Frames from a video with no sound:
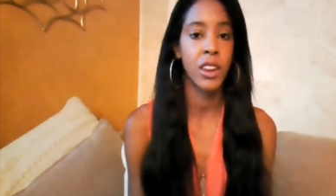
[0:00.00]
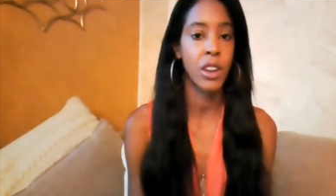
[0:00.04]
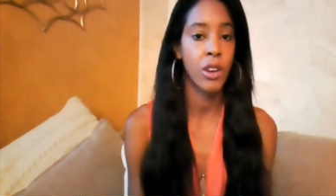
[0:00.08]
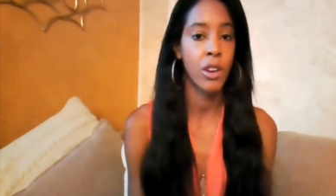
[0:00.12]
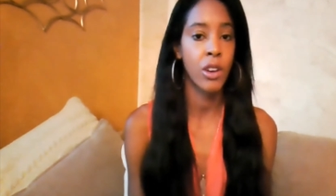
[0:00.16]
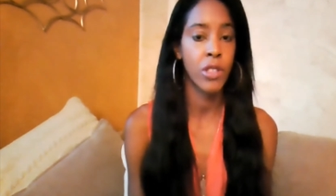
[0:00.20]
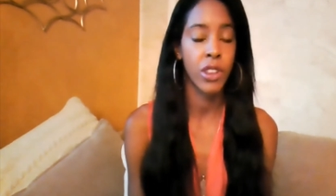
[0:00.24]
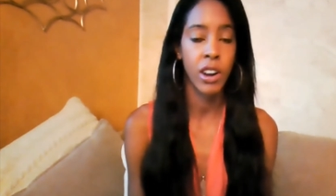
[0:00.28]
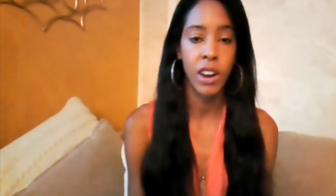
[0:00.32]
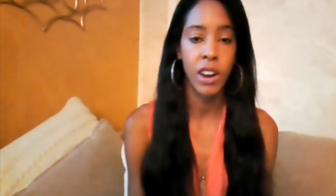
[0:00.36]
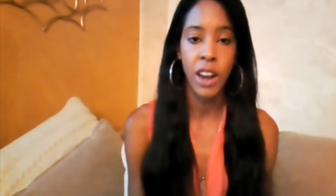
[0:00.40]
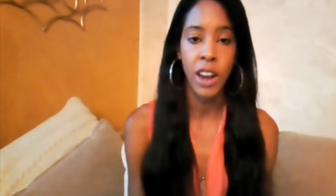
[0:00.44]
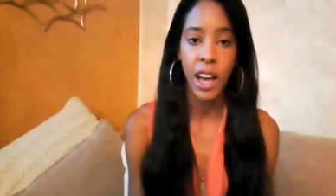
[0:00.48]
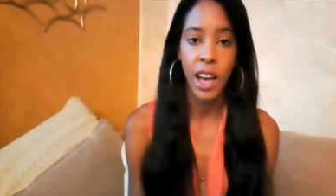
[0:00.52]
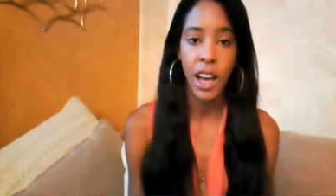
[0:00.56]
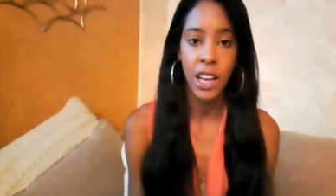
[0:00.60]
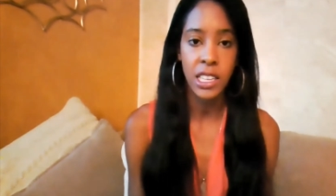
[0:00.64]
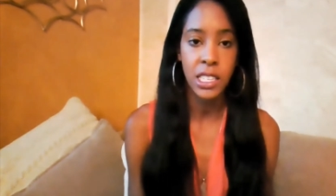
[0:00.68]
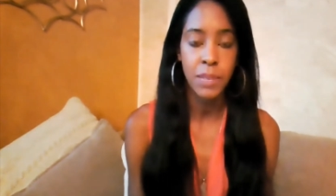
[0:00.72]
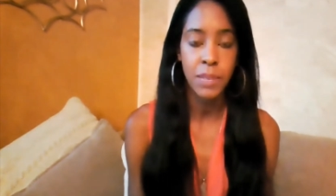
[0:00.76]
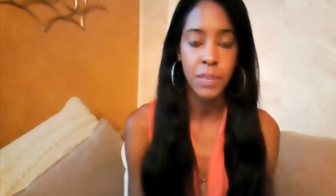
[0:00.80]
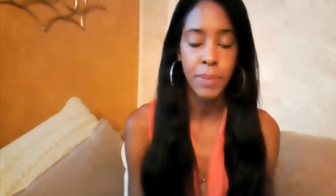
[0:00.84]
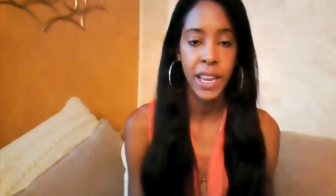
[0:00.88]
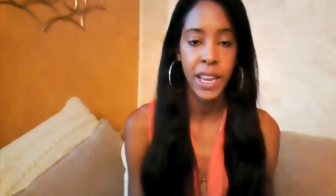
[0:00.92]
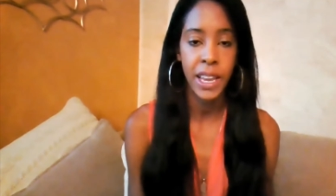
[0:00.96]
you know, they're in
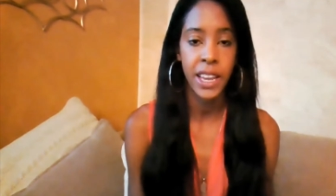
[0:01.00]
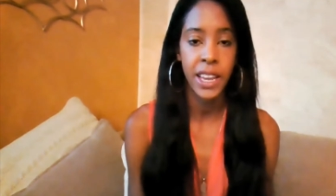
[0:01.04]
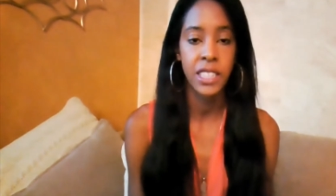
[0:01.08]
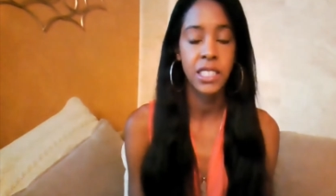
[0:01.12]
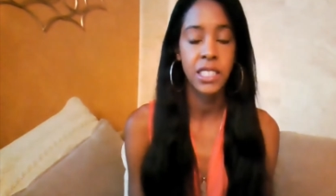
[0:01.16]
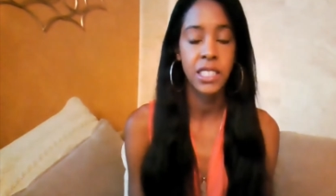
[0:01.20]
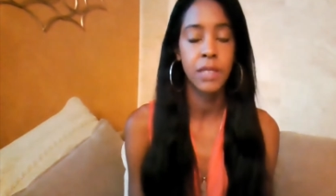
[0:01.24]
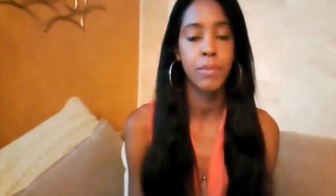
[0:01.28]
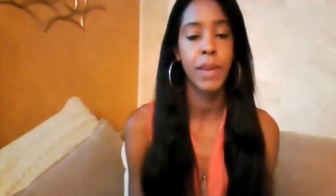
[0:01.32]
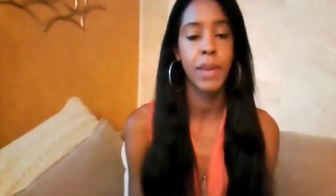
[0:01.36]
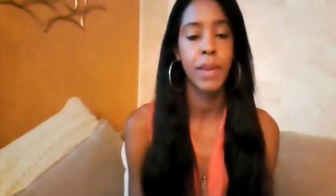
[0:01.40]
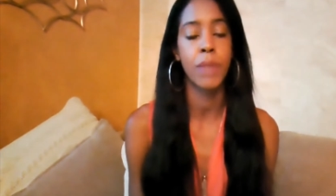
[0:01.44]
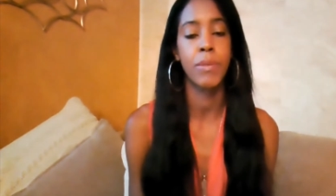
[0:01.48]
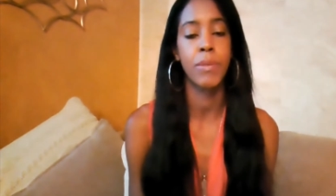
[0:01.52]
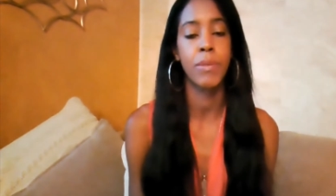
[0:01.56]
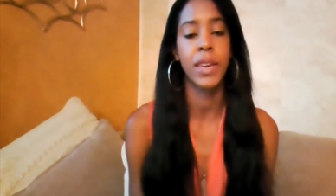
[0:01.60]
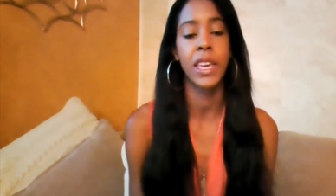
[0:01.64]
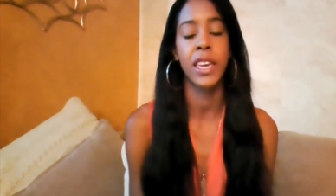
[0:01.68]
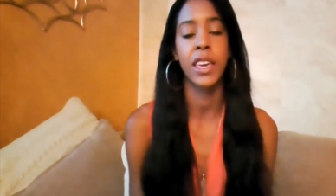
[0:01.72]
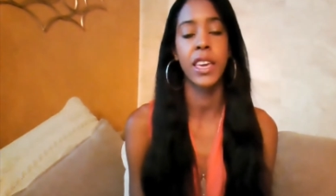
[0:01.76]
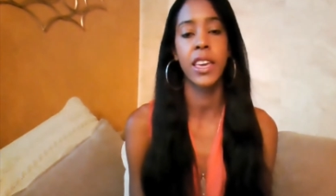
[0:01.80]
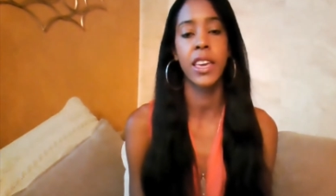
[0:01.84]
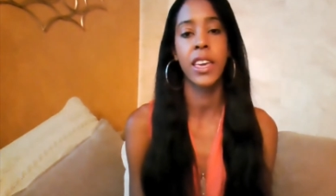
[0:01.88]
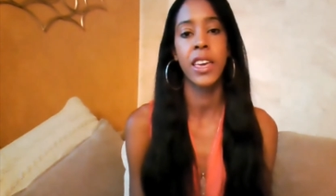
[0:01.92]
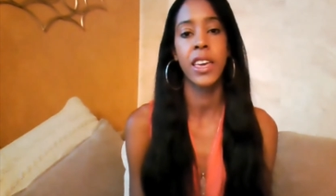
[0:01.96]
hospice,
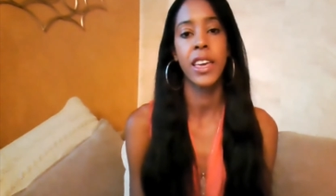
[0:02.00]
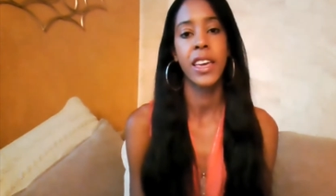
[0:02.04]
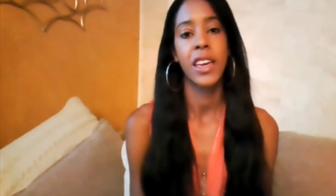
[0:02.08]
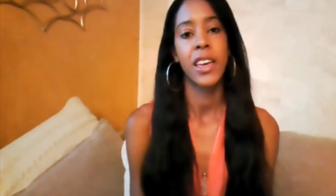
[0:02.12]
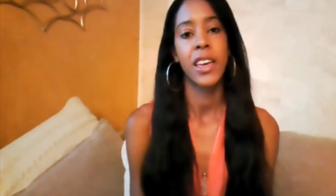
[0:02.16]
maybe,